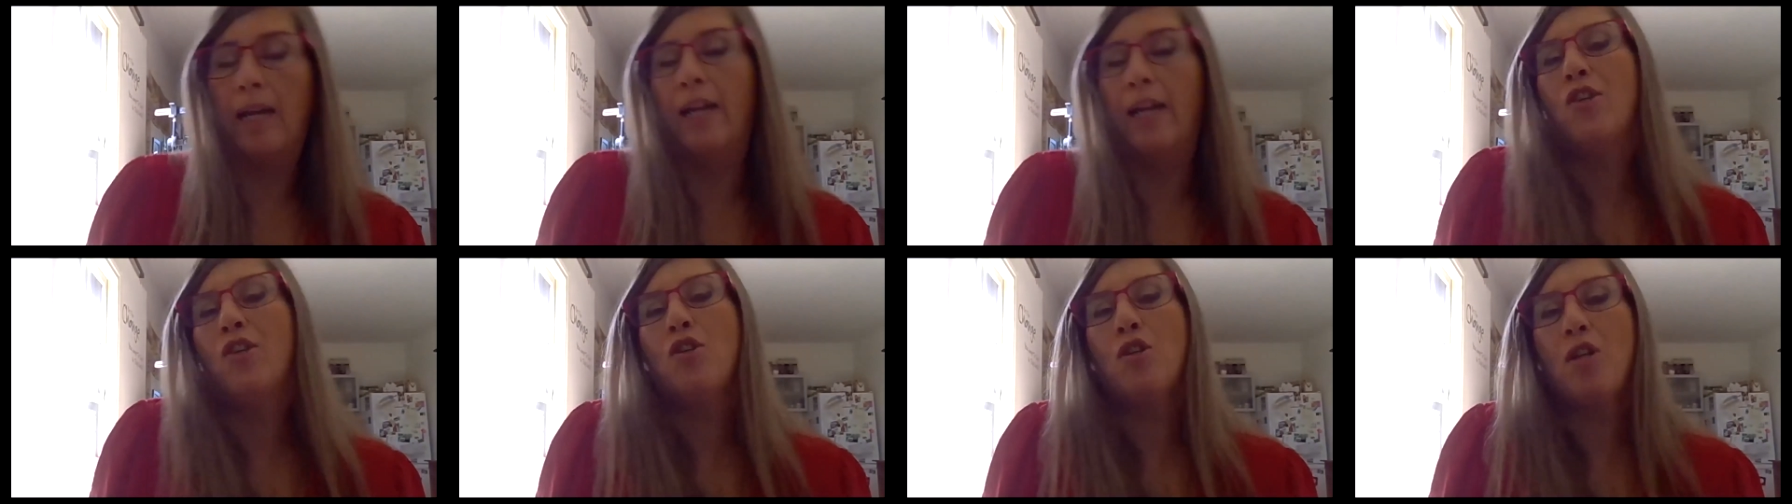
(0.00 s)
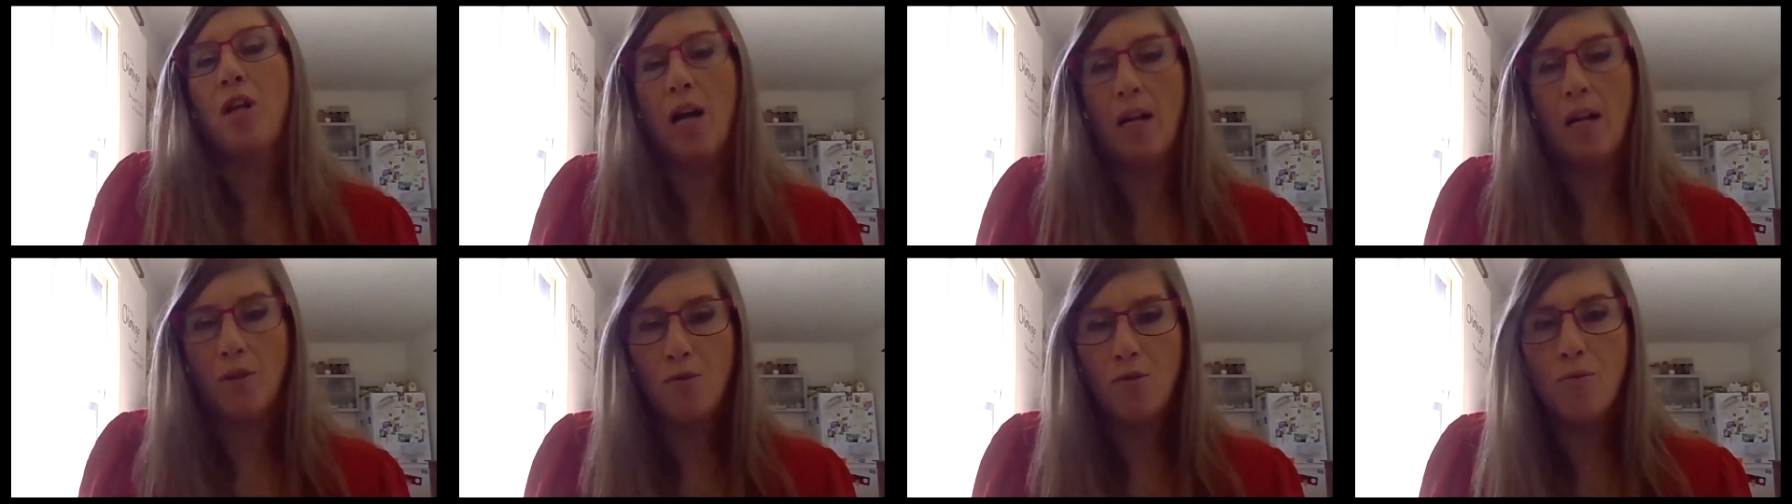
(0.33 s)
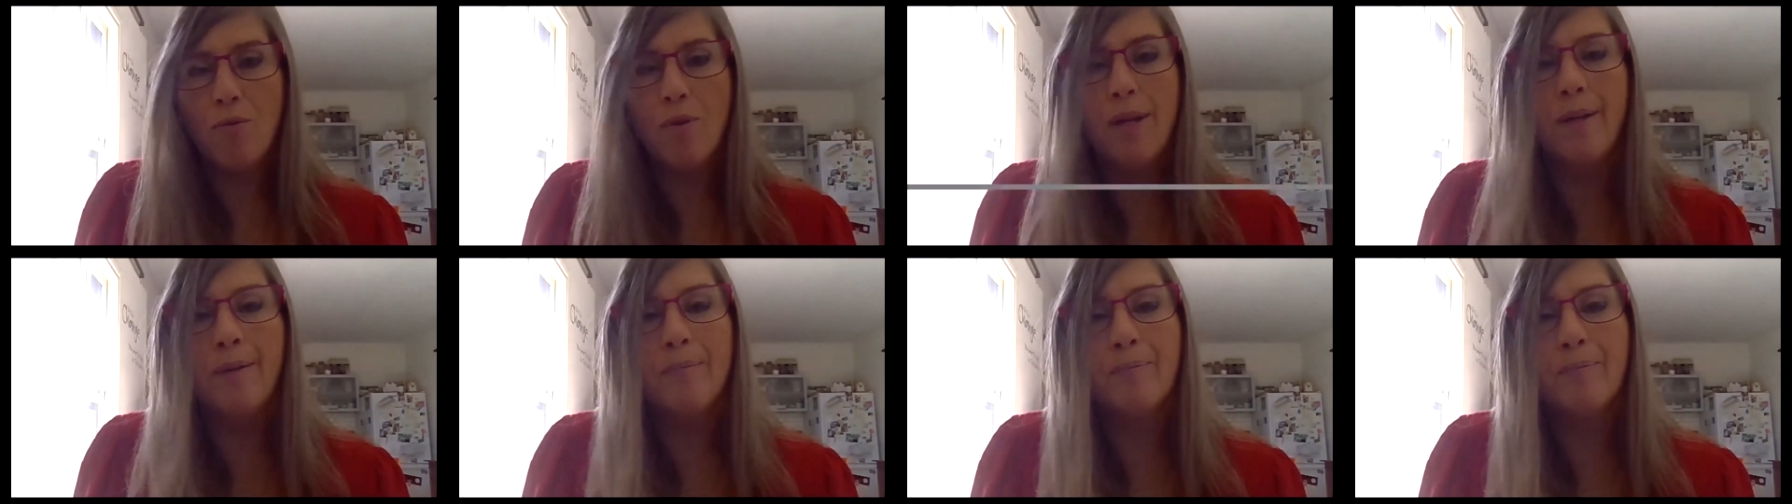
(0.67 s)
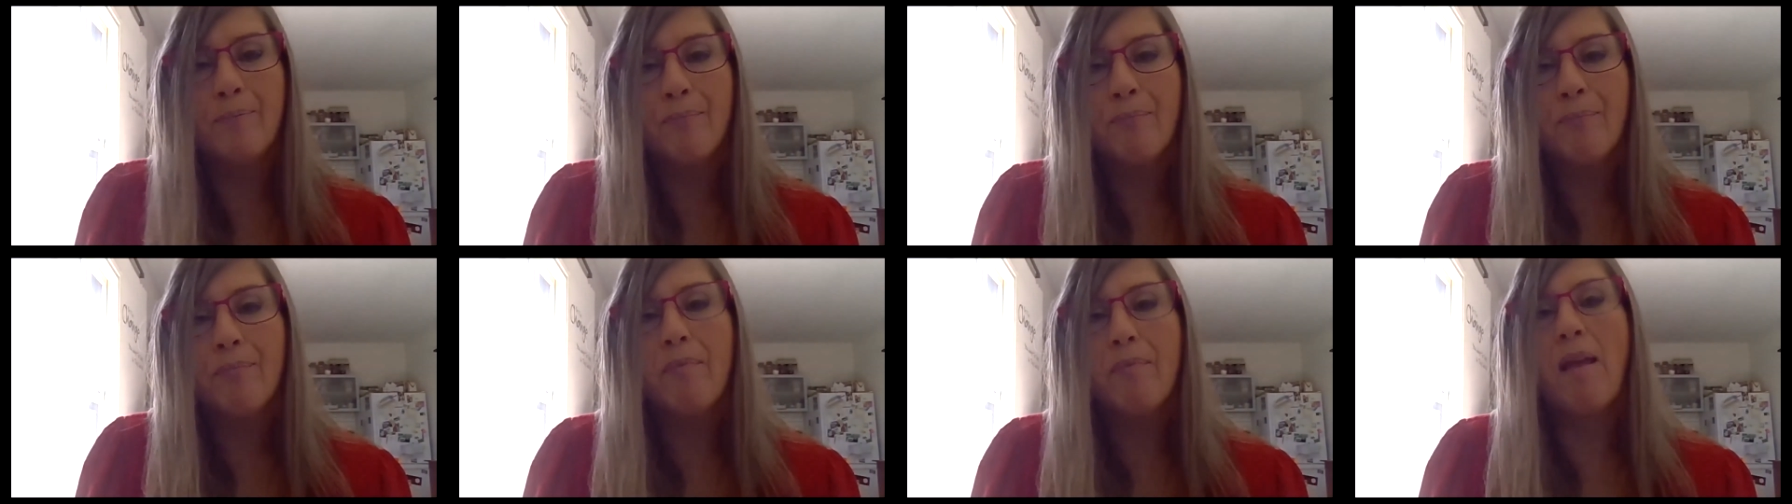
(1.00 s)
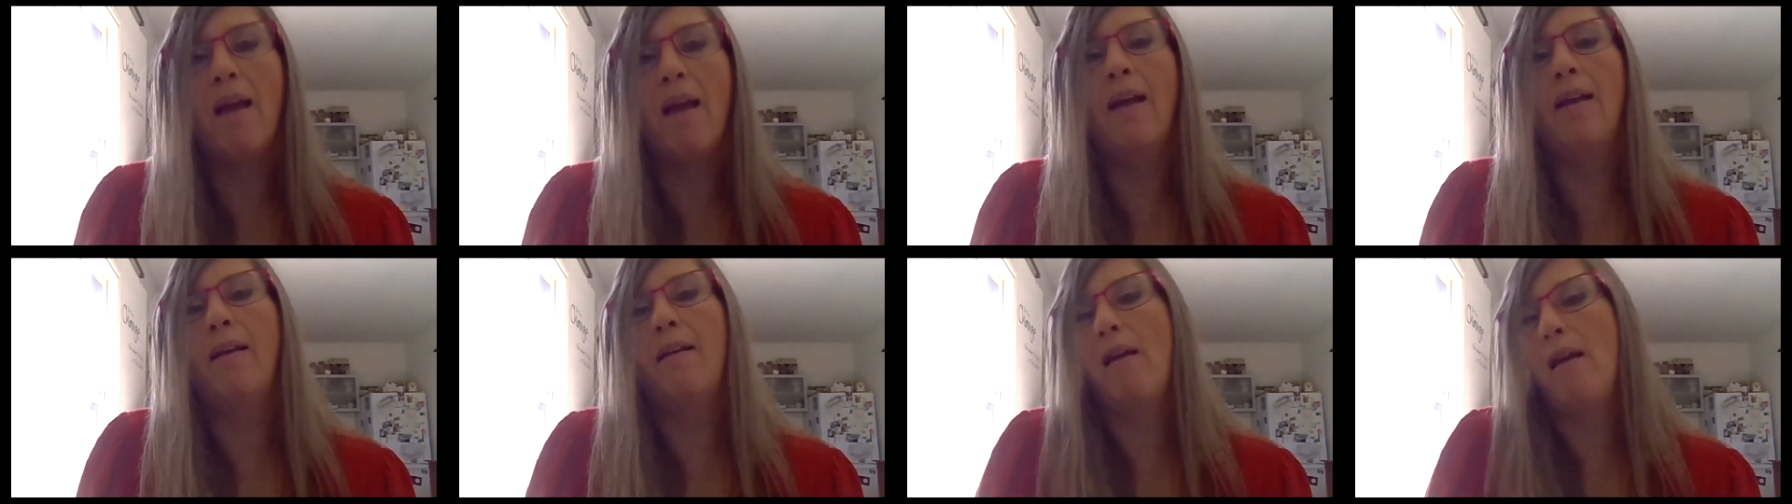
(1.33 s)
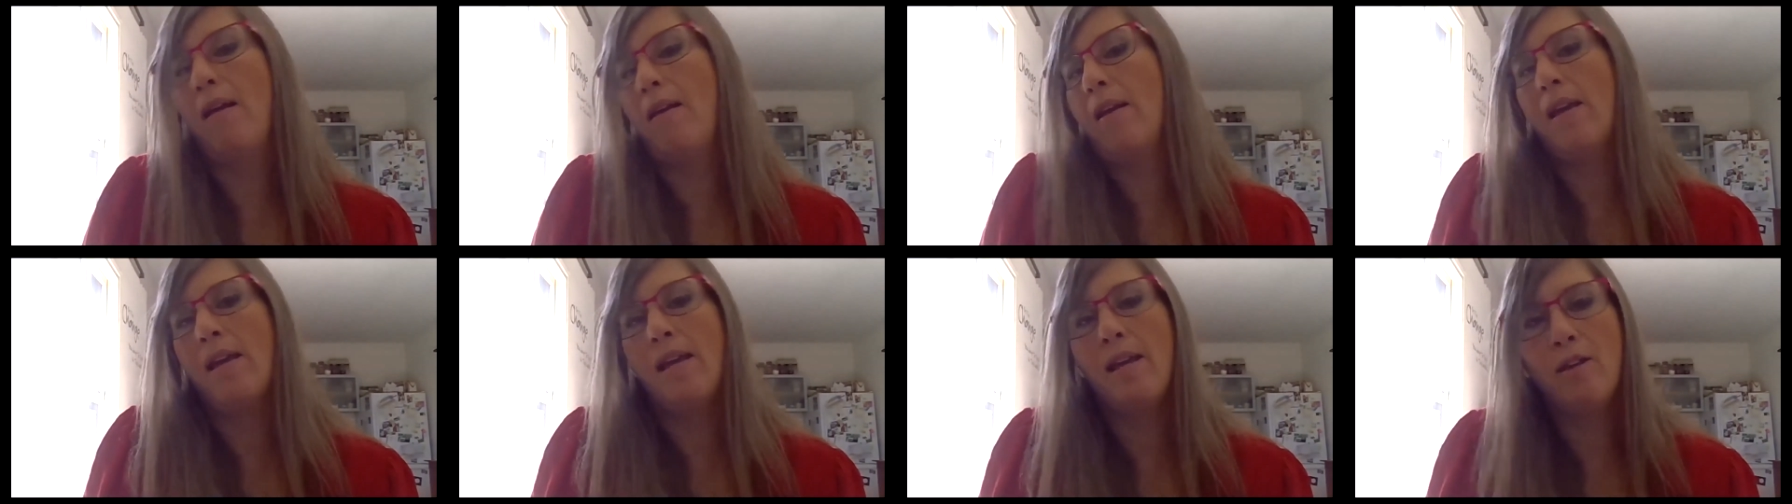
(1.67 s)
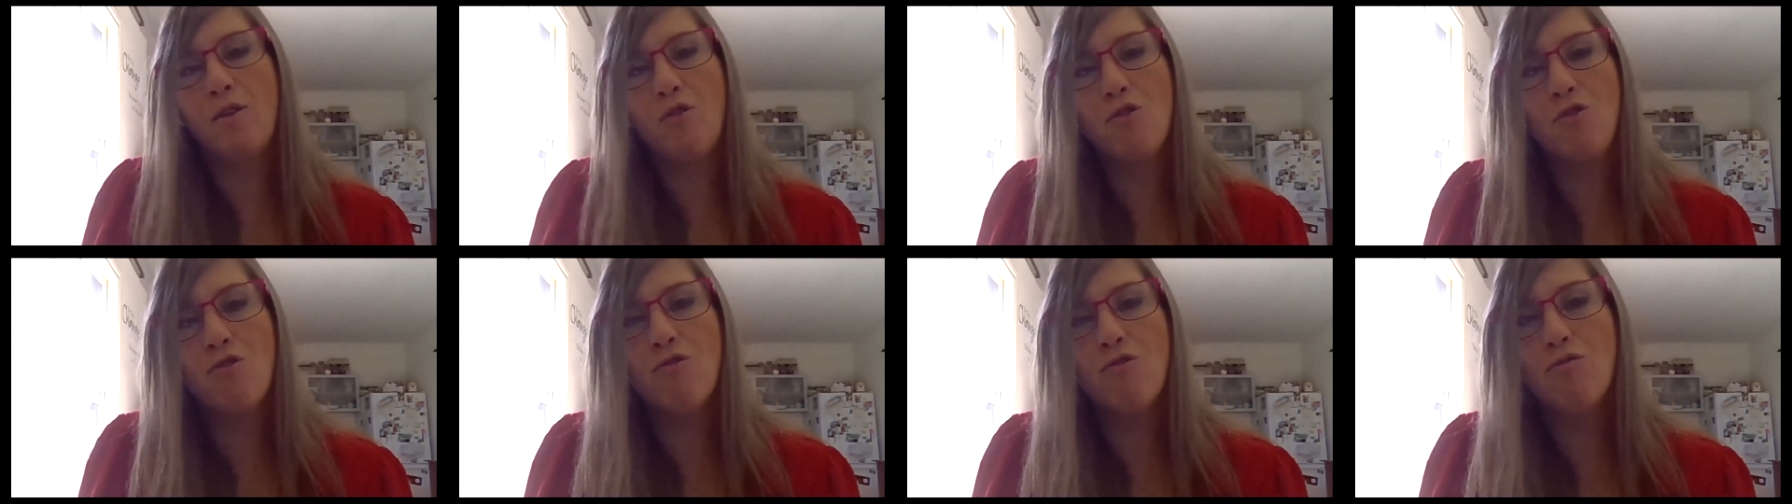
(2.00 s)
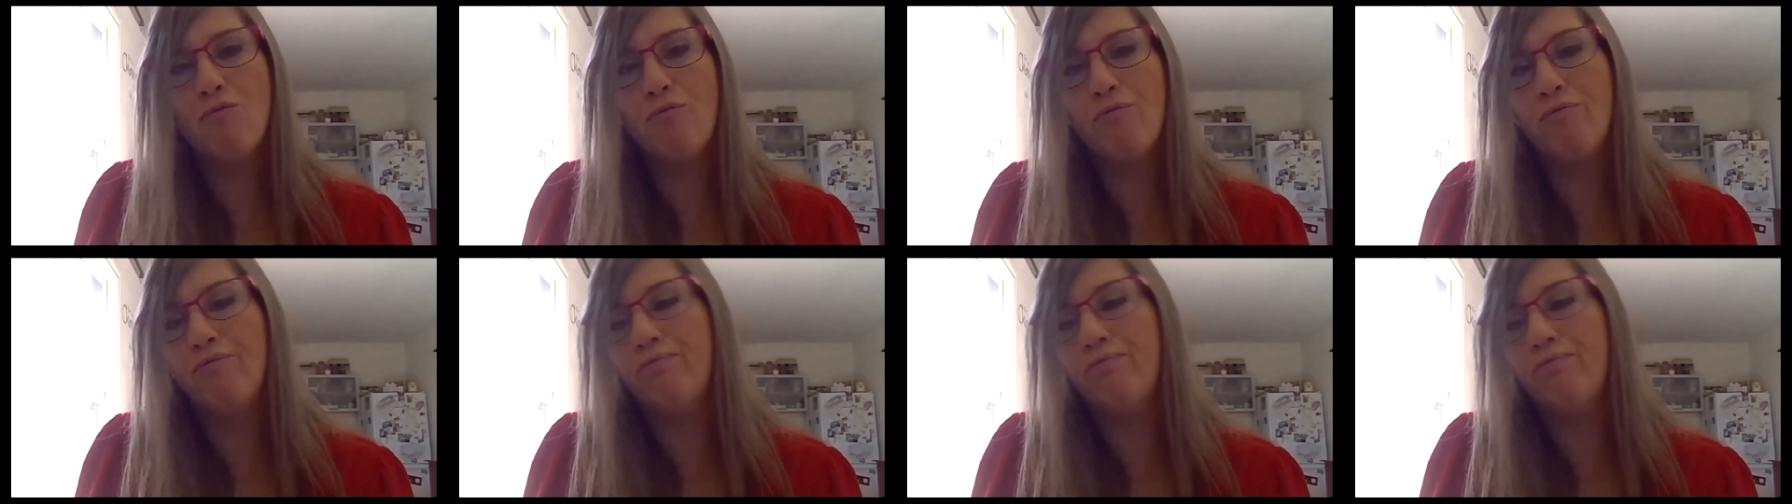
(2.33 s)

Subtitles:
each country and in each